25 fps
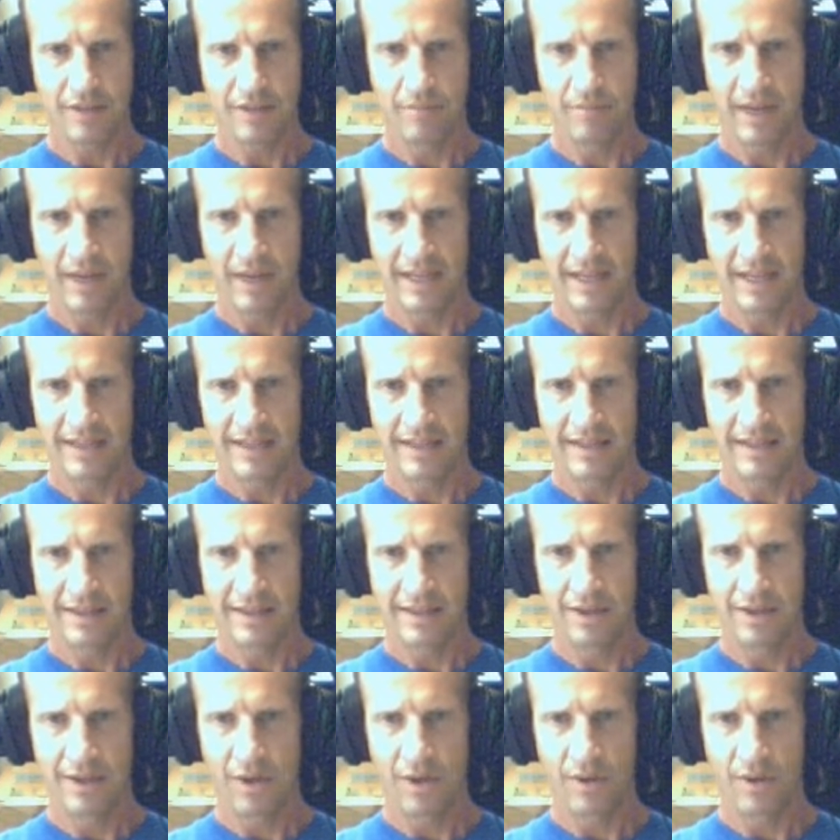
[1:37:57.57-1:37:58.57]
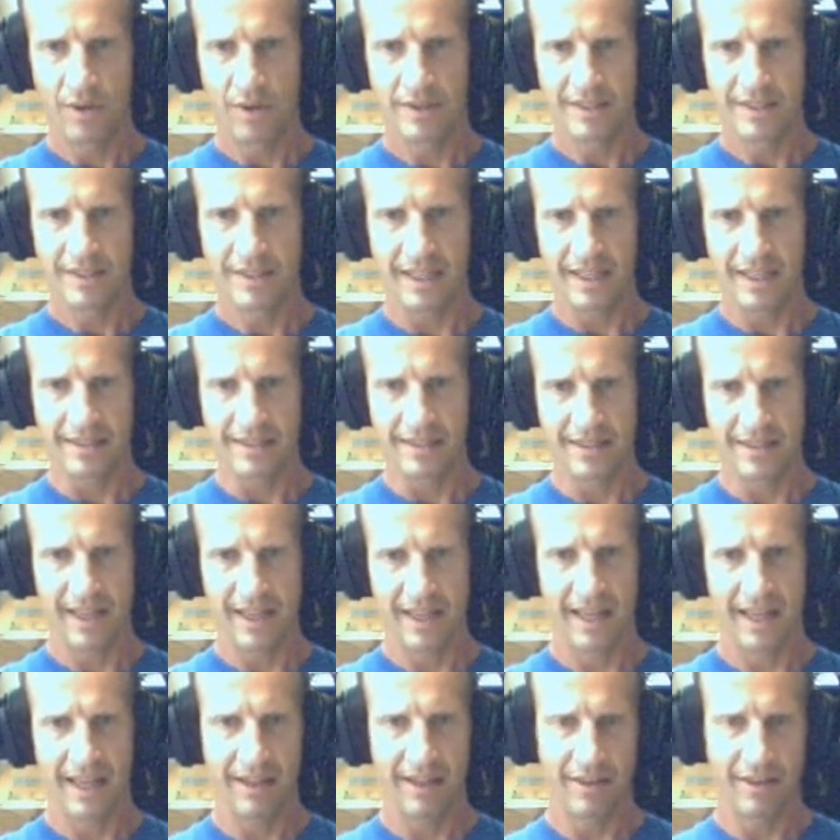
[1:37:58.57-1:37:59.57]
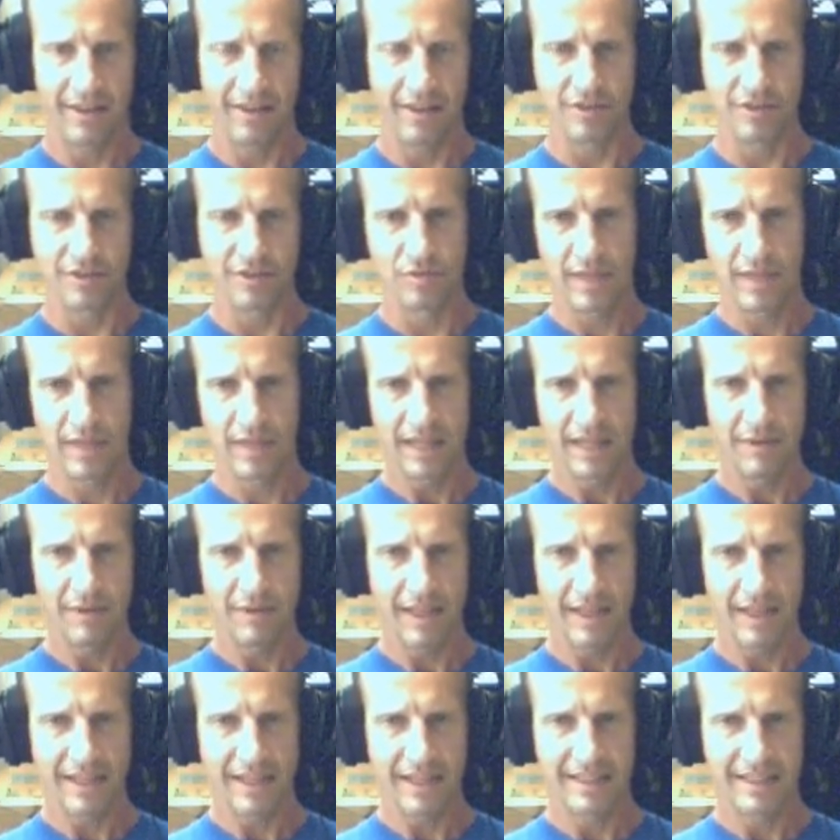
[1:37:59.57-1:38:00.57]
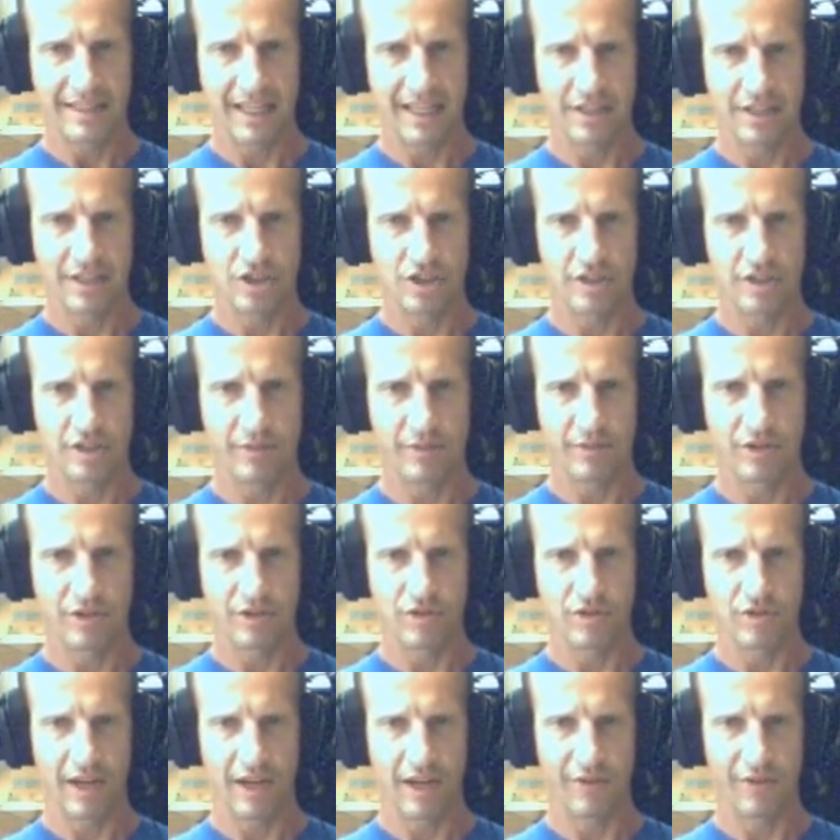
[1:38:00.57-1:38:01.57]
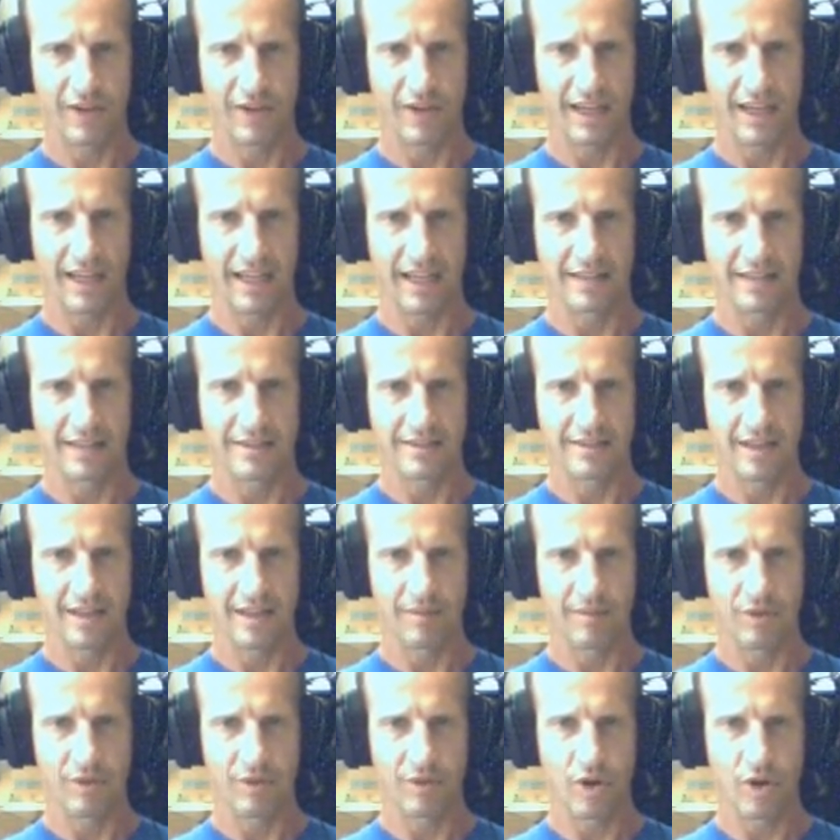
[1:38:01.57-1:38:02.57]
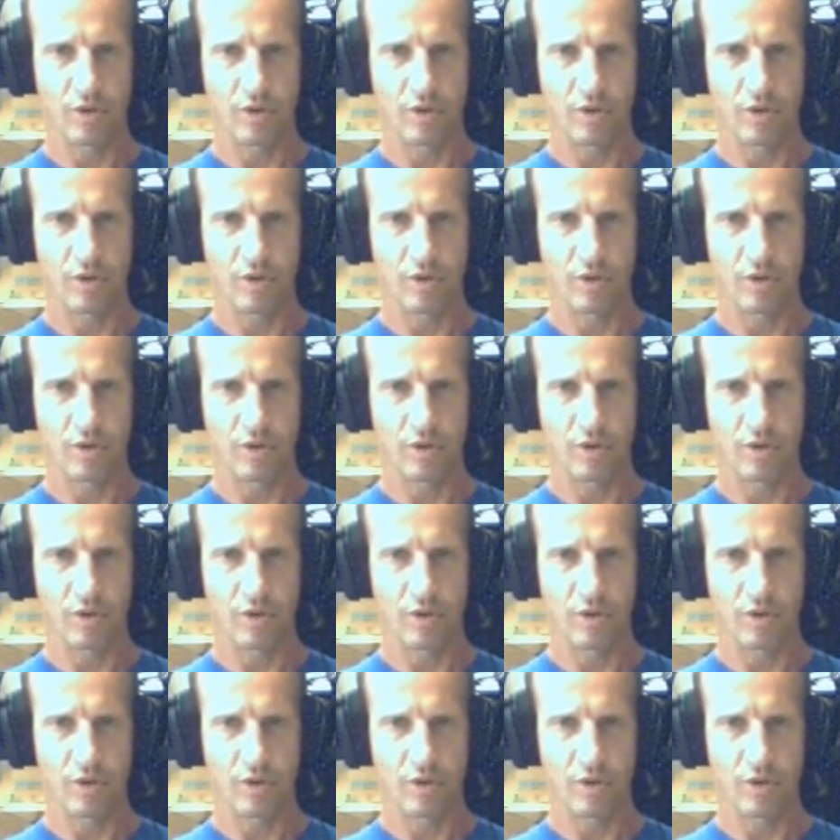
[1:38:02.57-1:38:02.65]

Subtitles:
that you might notice is that there's really, really intense shipping traffic in some